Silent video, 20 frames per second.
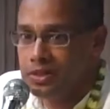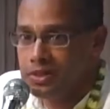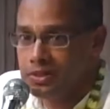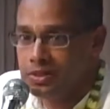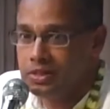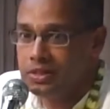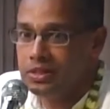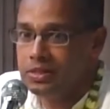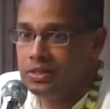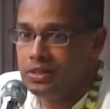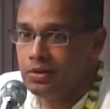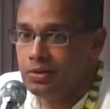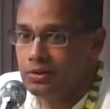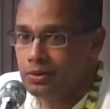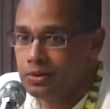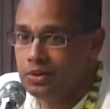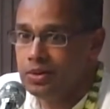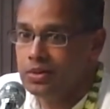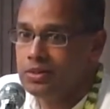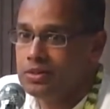and sitting down
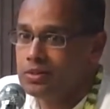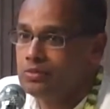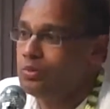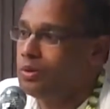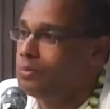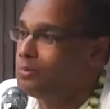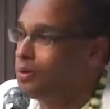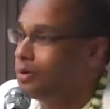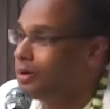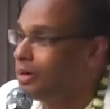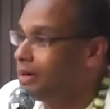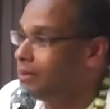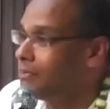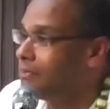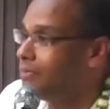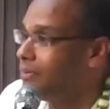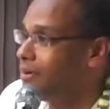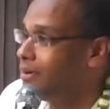to hear this one more time.